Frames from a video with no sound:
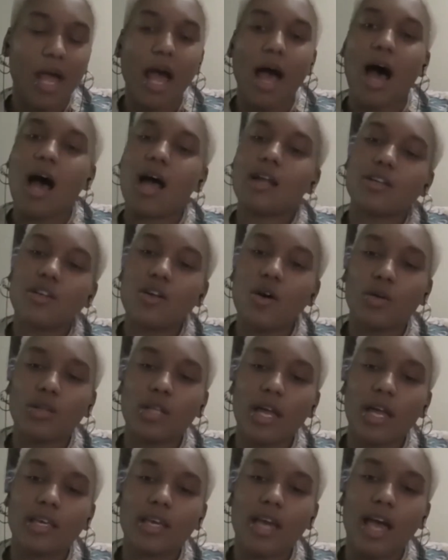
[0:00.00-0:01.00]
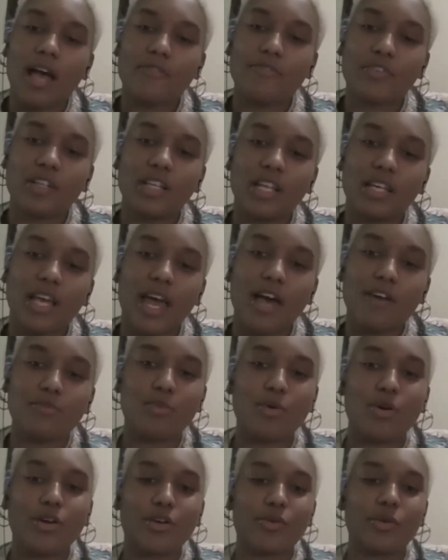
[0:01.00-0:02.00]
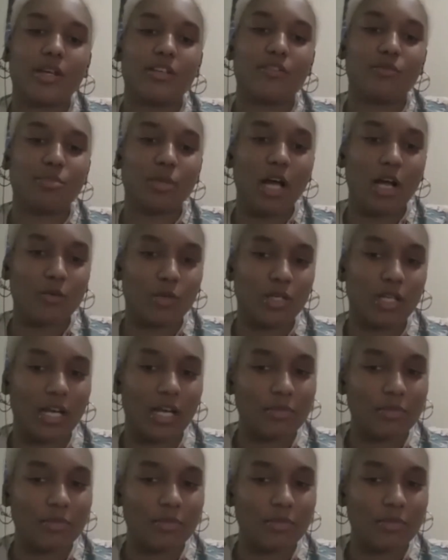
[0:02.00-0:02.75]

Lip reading: don't know, like, I feel like I have more creative block when I'm